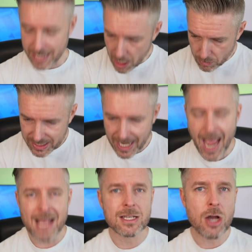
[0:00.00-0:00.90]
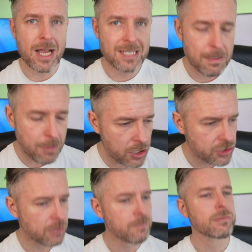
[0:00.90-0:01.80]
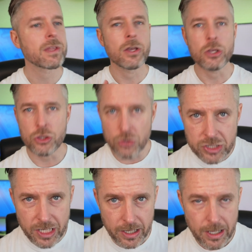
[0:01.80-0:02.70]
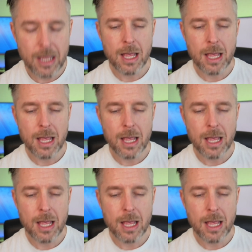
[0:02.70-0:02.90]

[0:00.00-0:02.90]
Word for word: And I would say as an I T person, use it,